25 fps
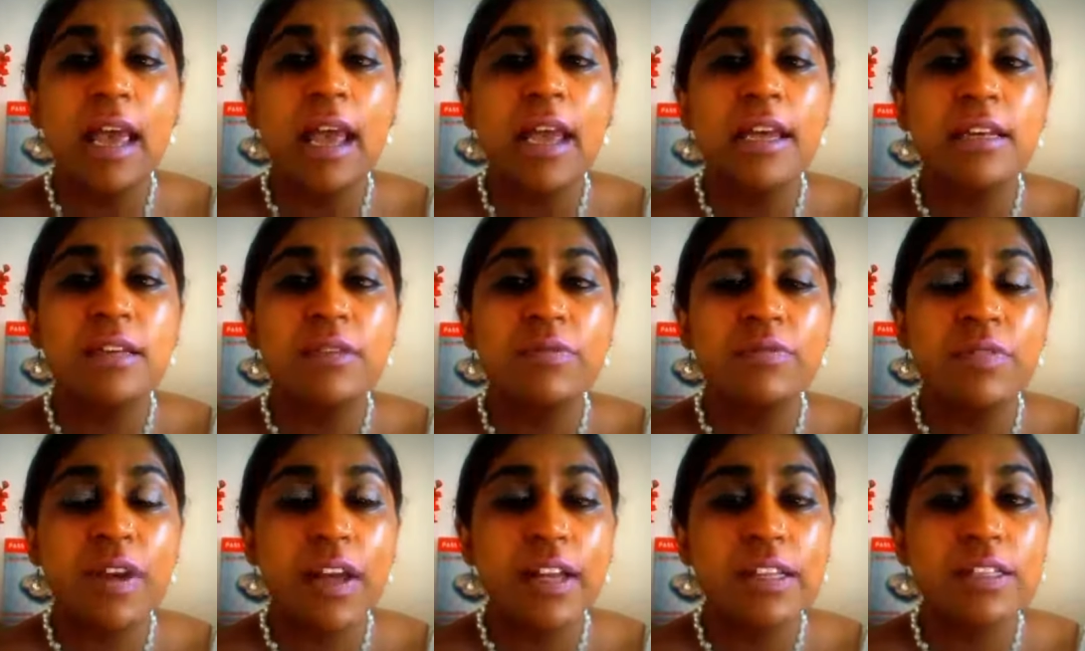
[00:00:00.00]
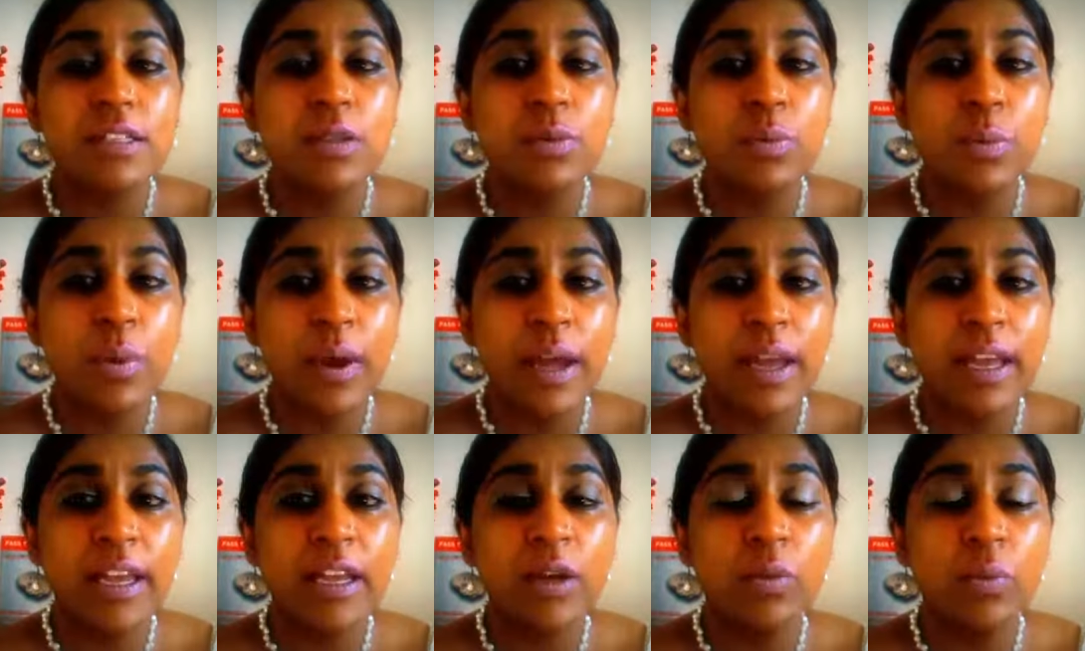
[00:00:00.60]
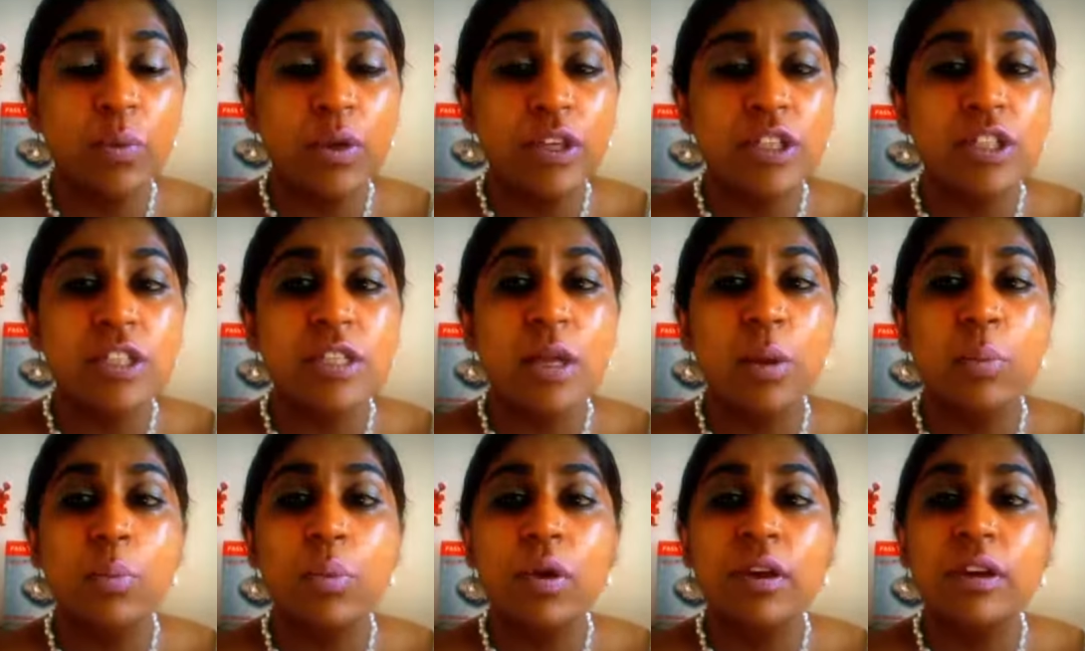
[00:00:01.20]
it affects the way in which
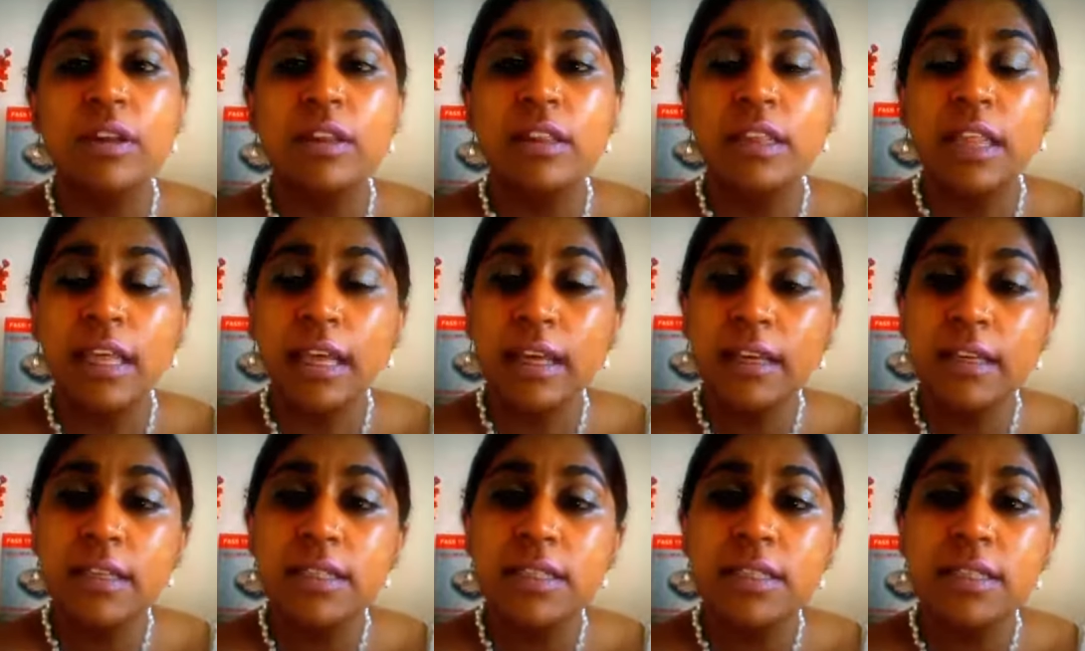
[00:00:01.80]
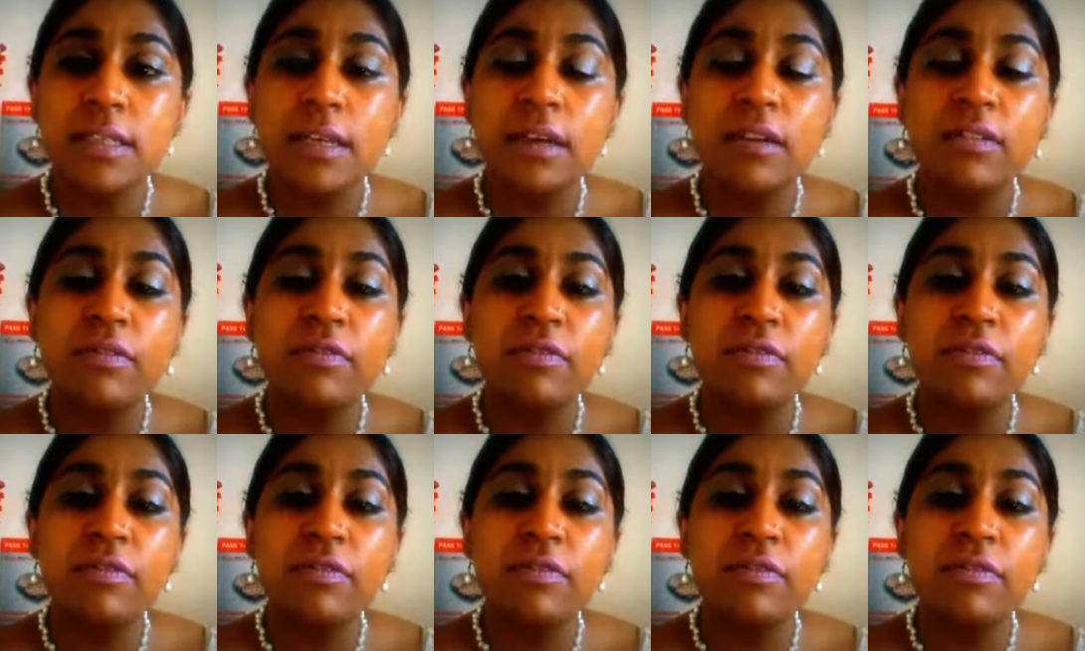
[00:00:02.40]
someone thinks,